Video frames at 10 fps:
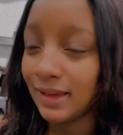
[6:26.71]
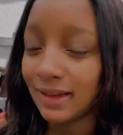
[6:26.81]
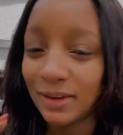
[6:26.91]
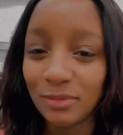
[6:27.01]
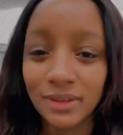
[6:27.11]

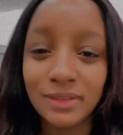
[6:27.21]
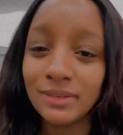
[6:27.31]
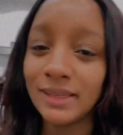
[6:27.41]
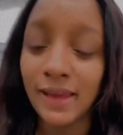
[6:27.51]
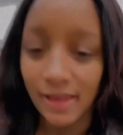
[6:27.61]
And I really,
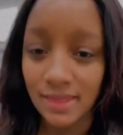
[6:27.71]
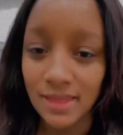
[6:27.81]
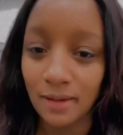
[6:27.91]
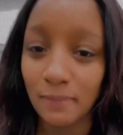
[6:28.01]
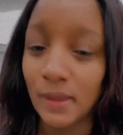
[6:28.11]
really hate
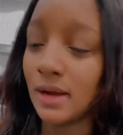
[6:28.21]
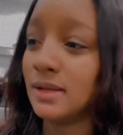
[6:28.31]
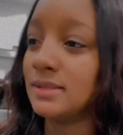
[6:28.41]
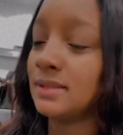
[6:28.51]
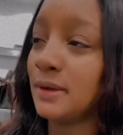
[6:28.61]
that
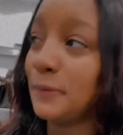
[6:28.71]
because